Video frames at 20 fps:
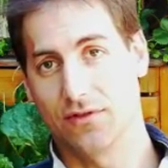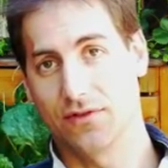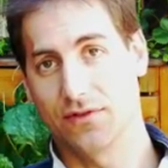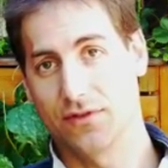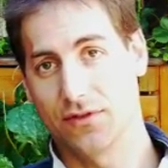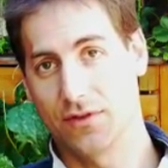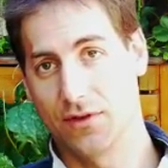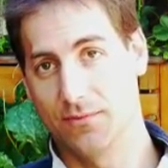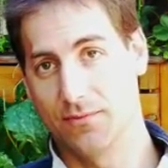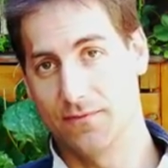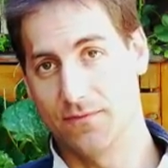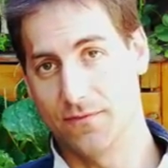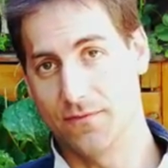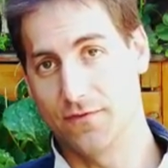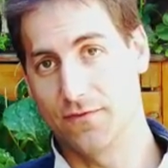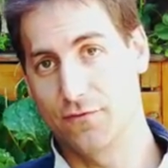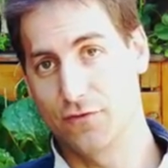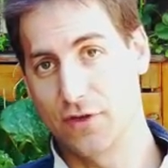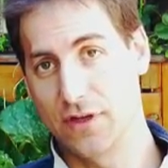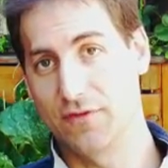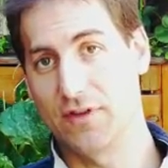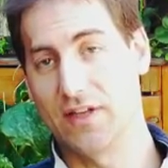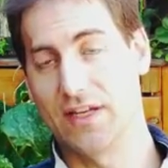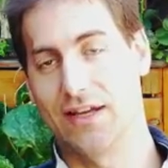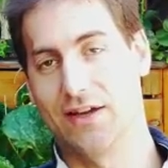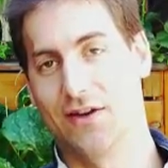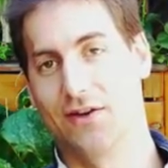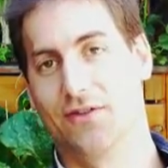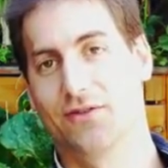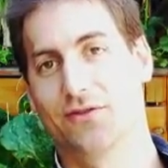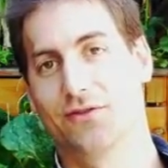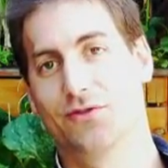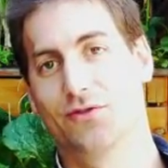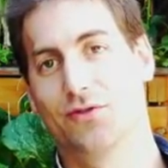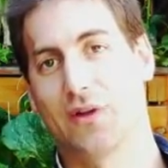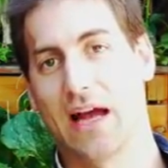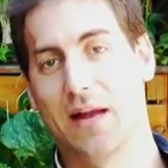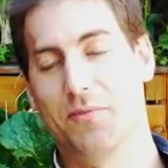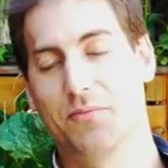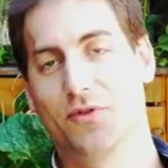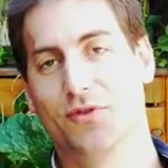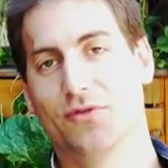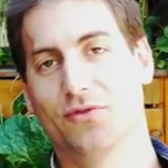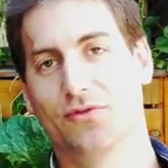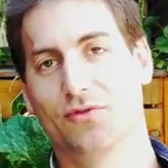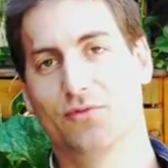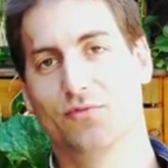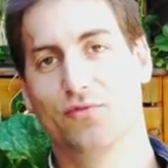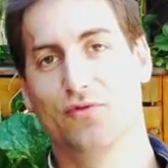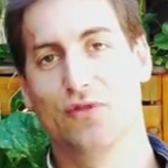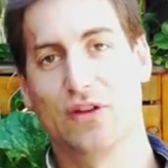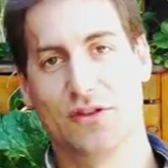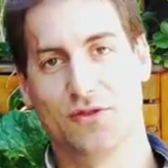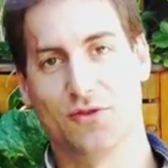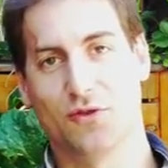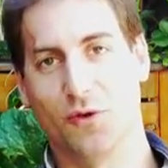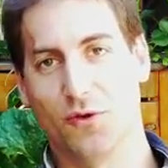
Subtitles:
some free video to help you to build your